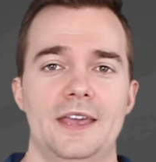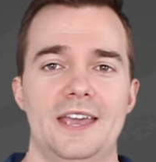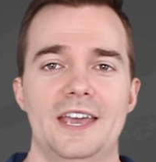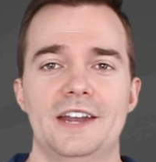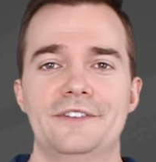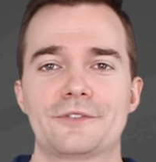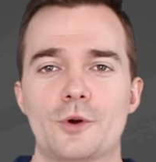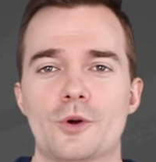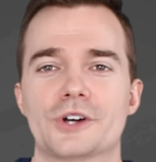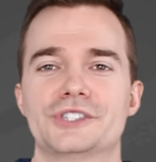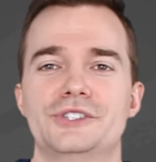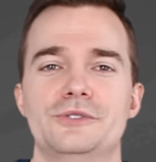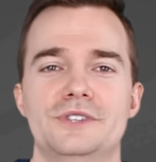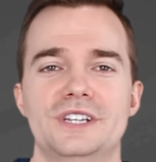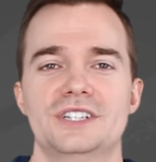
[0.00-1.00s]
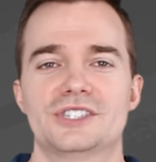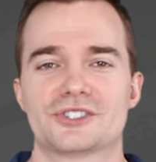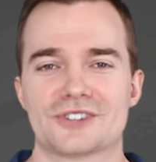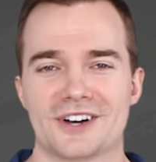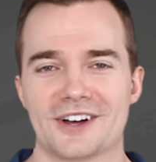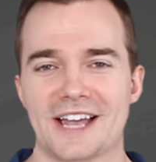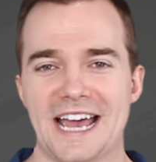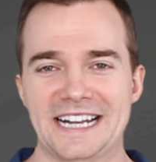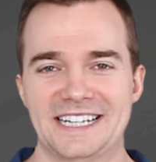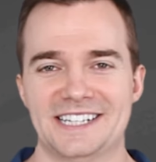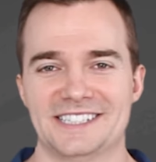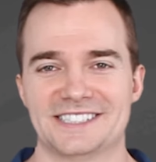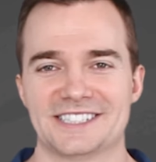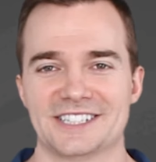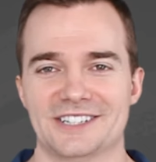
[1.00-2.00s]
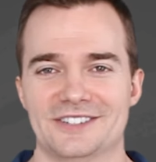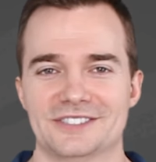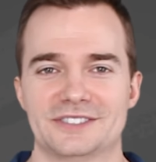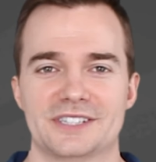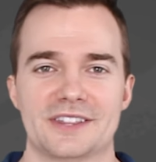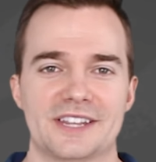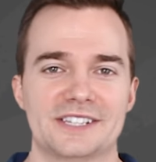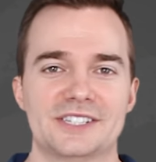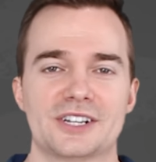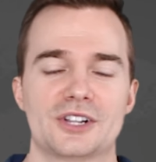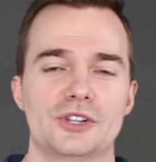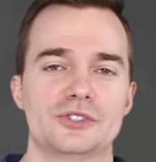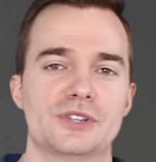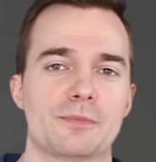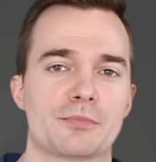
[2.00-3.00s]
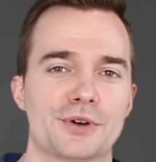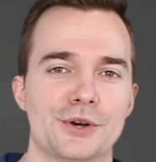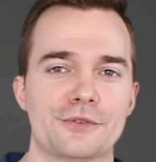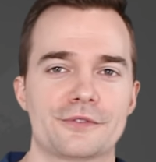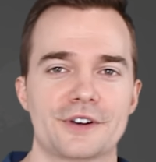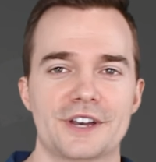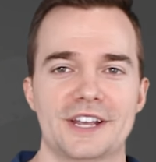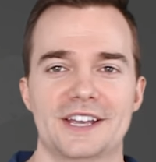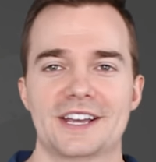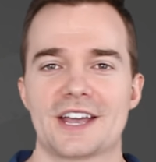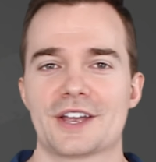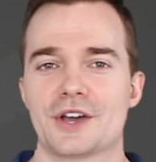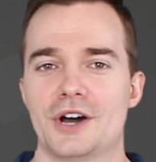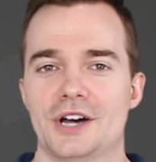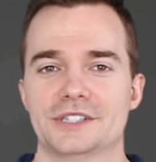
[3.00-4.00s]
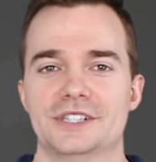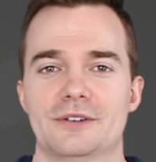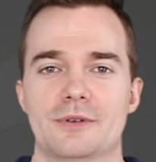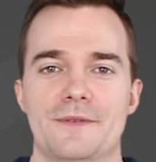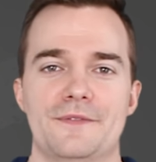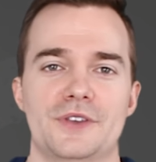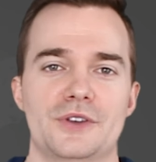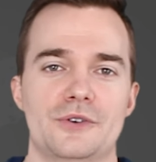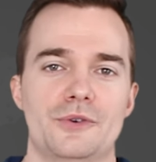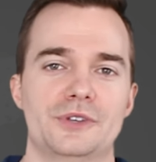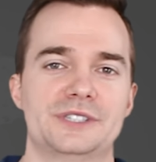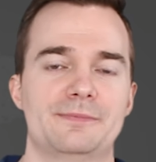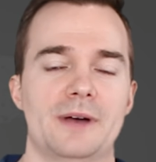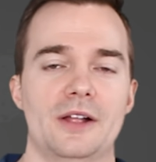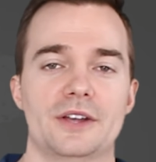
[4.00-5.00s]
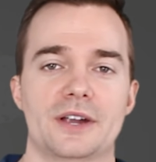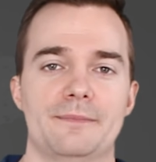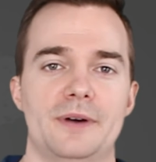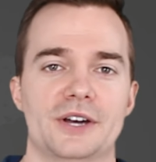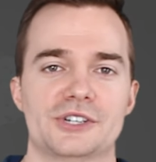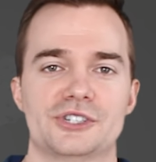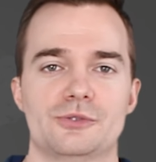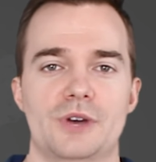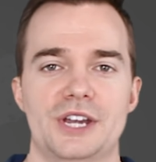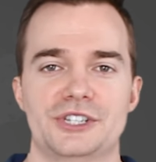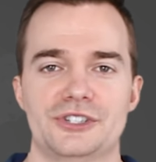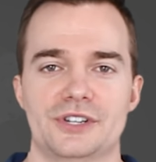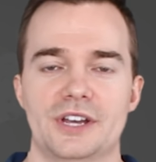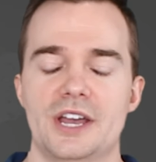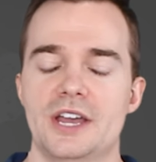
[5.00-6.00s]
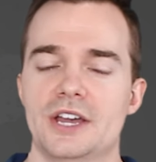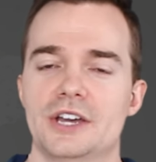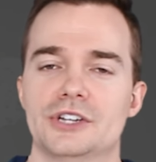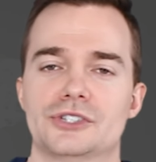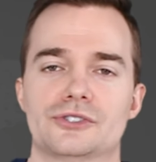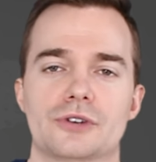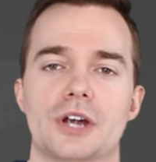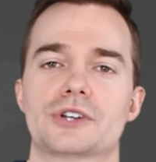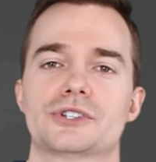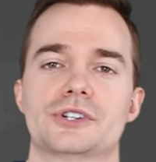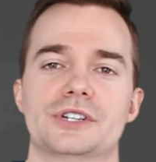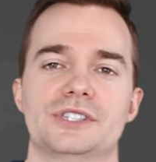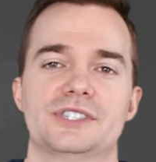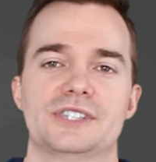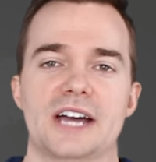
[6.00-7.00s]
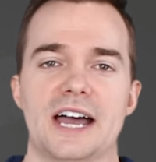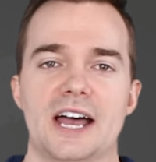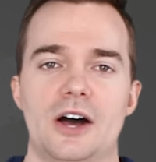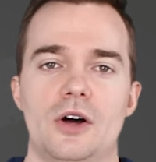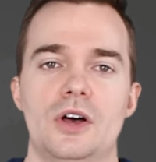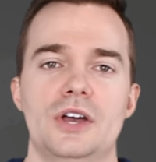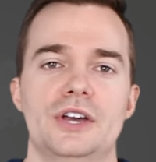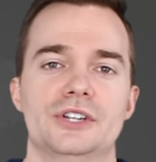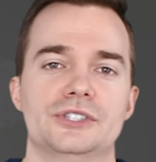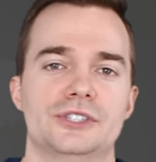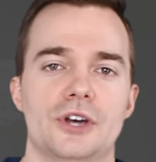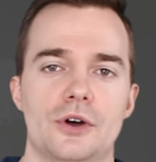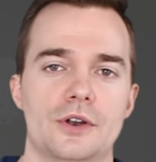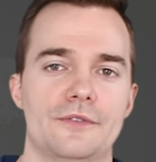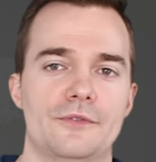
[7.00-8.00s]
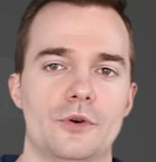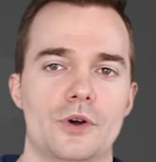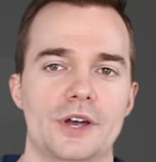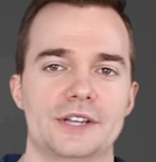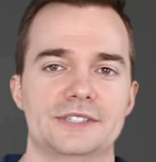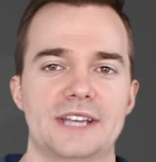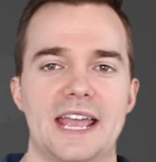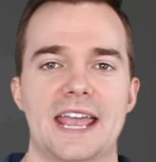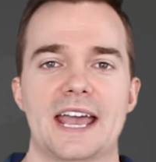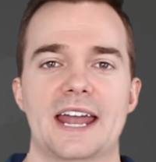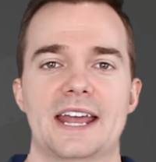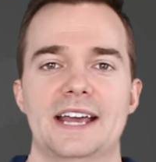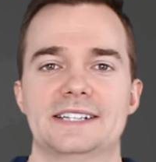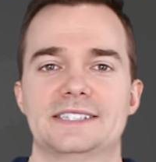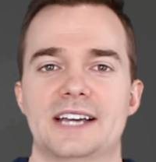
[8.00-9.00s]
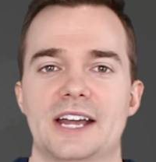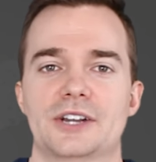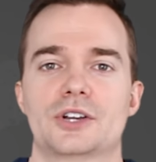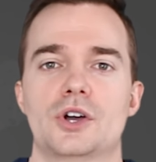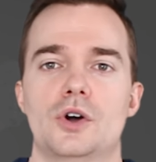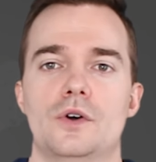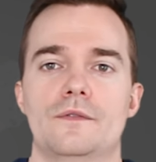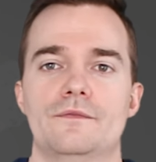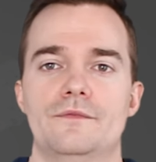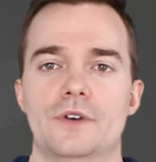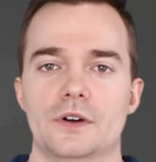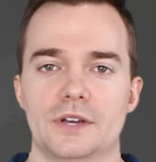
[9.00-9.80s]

And of course, you need strong editing skills. This includes proofreading, content review, spelling and punctuation, structure and style, tone of voice, and technical